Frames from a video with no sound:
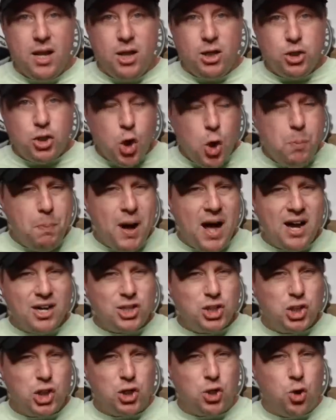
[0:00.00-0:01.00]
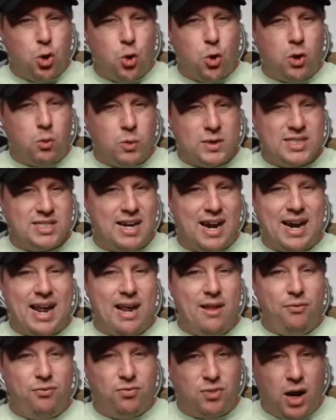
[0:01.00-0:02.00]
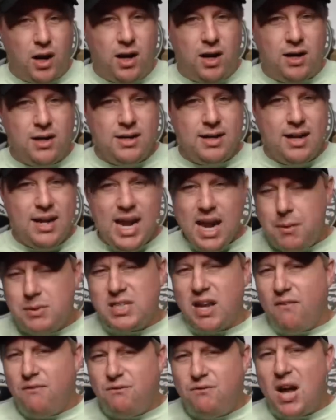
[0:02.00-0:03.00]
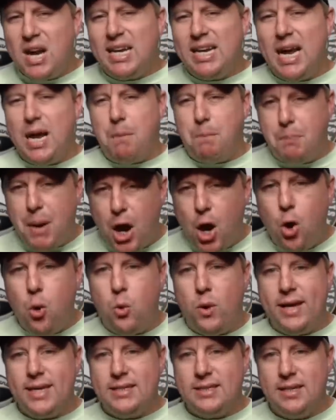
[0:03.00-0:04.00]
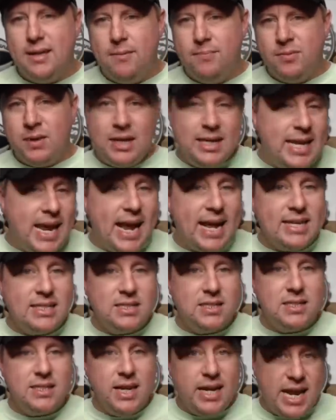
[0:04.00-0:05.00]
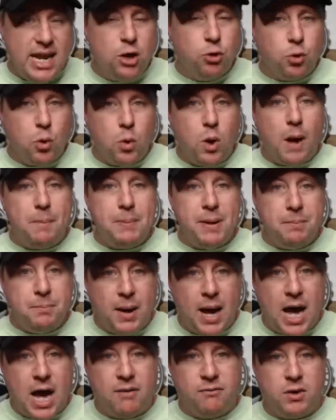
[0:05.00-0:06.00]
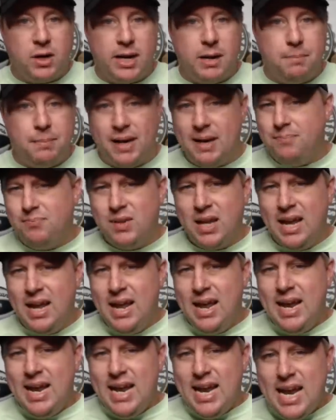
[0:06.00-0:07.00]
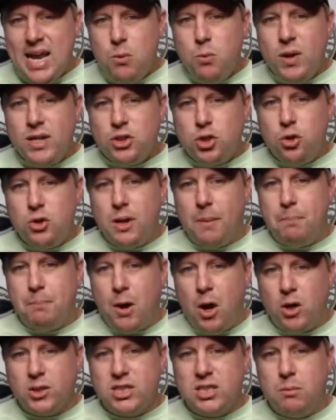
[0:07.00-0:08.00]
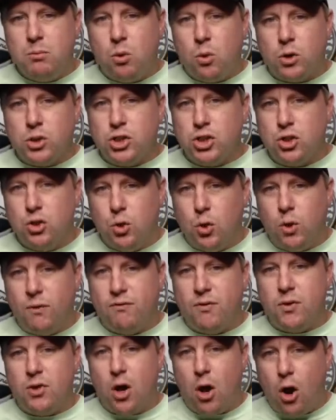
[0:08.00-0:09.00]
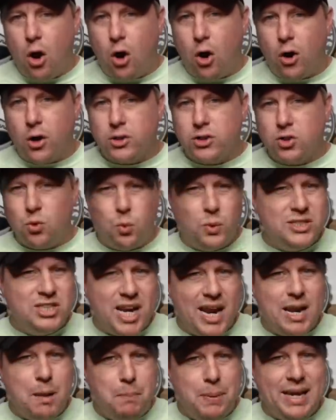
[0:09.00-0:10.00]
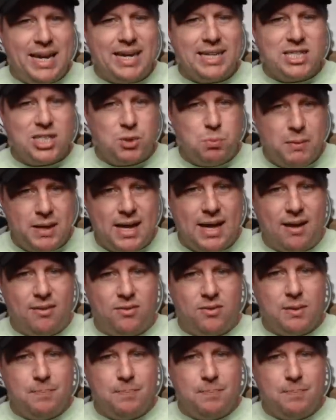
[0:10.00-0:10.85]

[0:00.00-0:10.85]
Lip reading: Tupac Shakur was not a thug. He was a fucking poet. Yes, he grew up in poverty, but he went to the Baltimore School for the Arts with Jada Pinkett Smith.